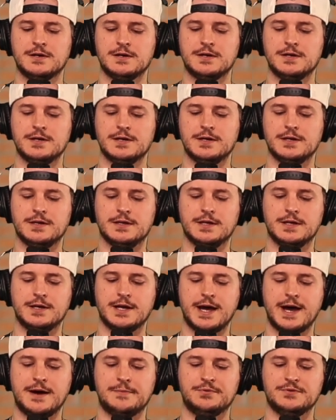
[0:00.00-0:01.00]
and then
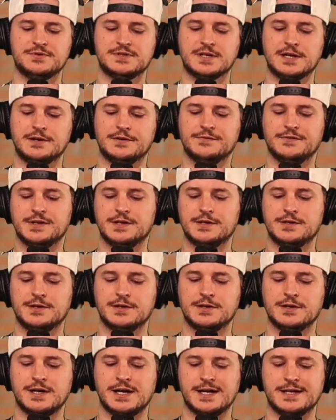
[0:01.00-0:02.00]
apple cider
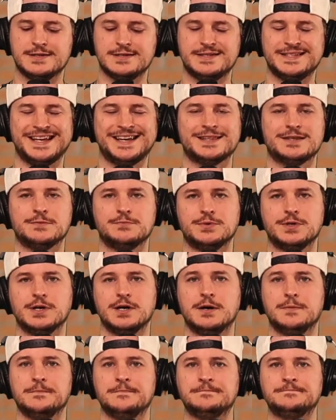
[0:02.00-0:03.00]
vinegar and xanthan
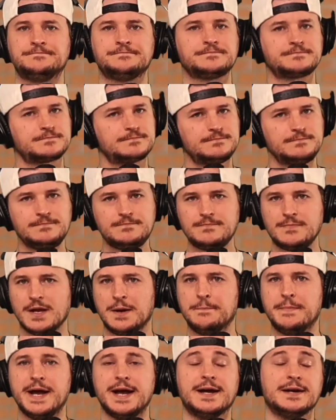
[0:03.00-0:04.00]
gum.
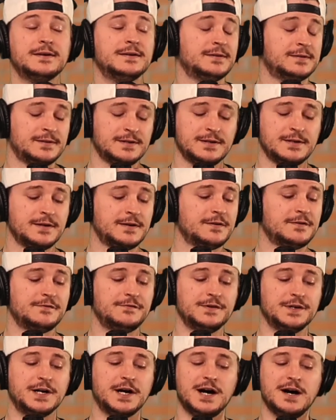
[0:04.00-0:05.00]
Man,
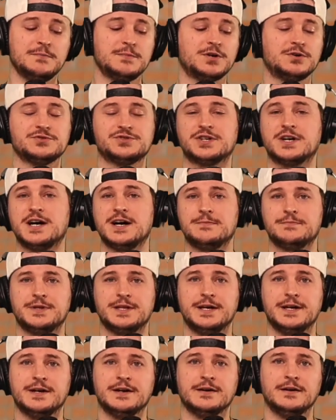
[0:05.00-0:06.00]
phenomenal job
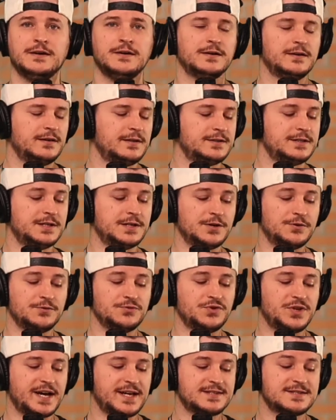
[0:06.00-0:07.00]
there. You know,
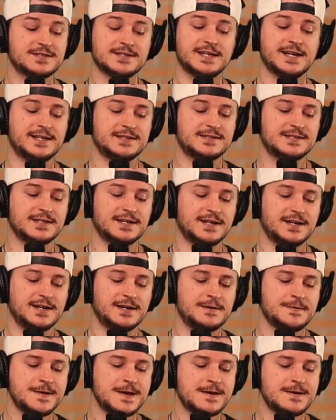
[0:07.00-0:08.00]
that's
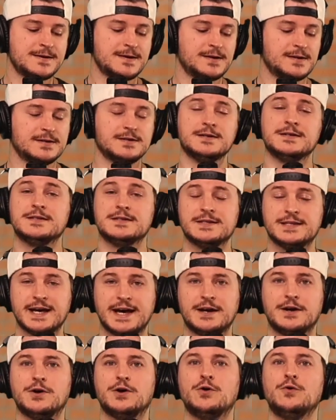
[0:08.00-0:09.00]
that
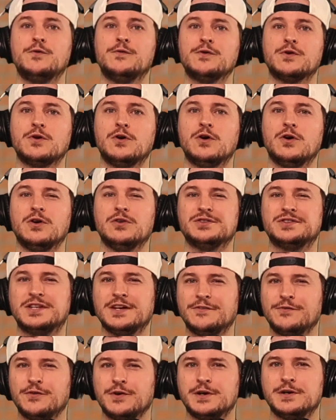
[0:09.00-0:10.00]
overall
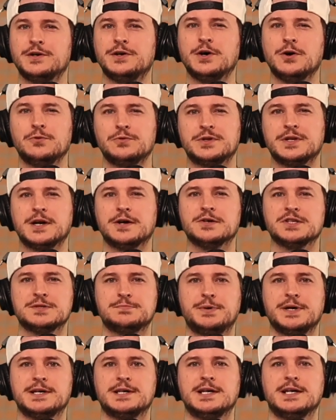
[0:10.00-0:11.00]
different note that I was
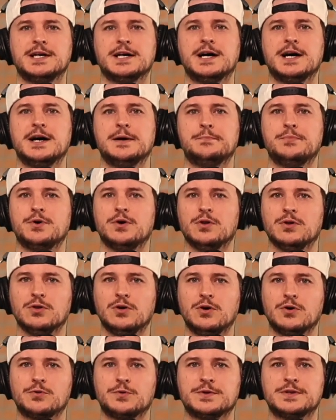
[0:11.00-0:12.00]
picking up
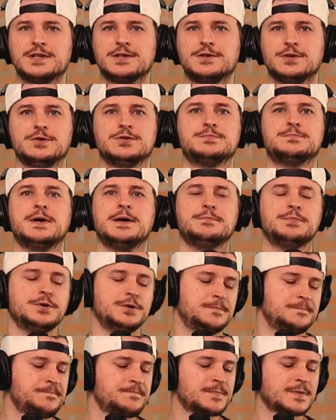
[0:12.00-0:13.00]
along with the ghost
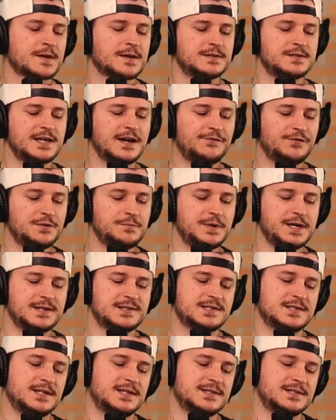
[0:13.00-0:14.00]
pepper. Definitely makes
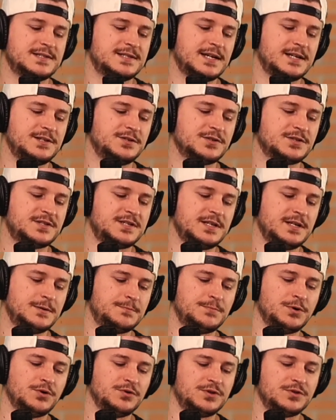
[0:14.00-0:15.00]
sense that you're seeing
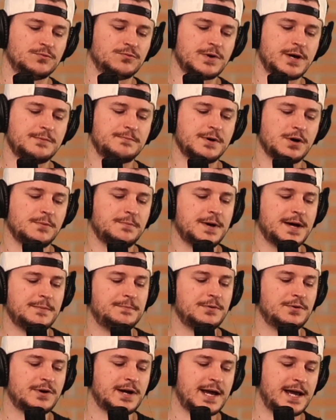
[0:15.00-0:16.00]
both the red bell
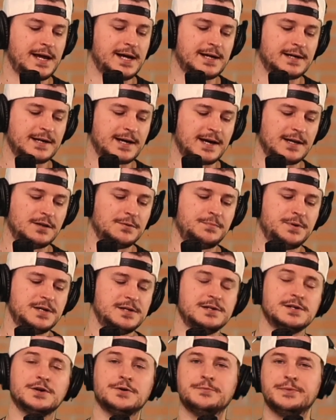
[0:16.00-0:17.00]
pepper and
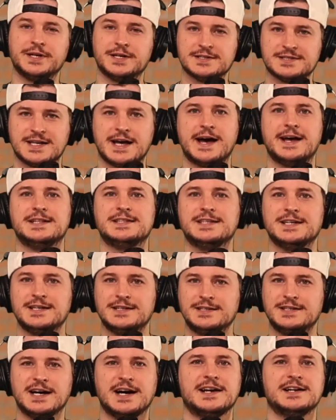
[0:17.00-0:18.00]
jalapeno, because I did
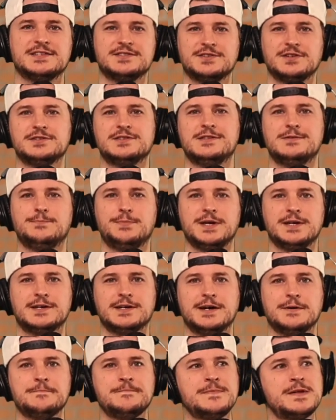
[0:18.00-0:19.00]
kind of start to pick
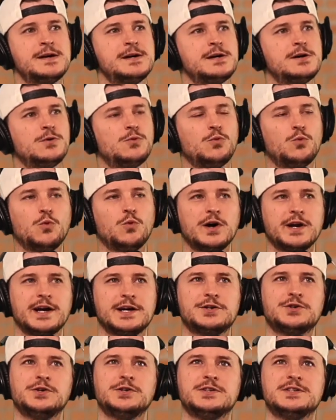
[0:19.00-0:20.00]
up what I
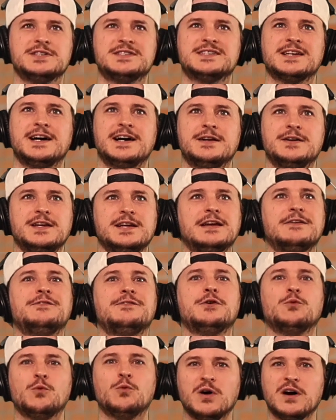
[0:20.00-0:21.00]
couldn't decide if
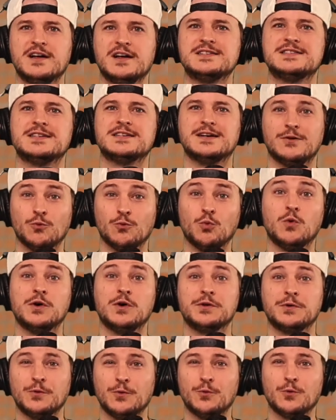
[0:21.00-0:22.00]
it was
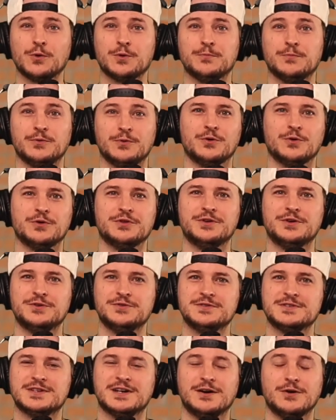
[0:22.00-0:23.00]
one or
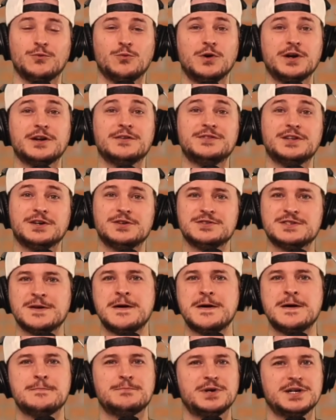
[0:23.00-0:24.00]
those one of those,
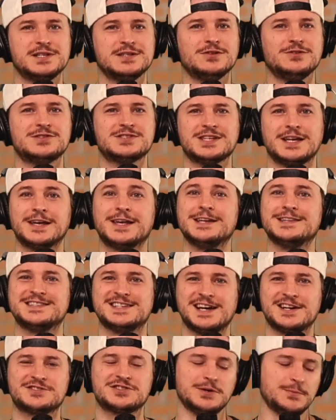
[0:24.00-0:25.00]
but it looks like it's
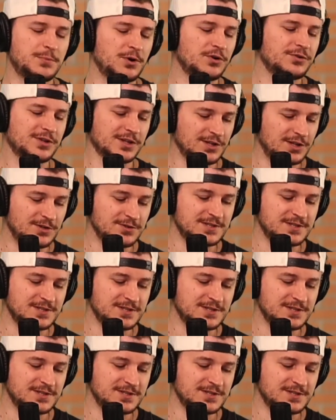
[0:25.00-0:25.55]
actually both of those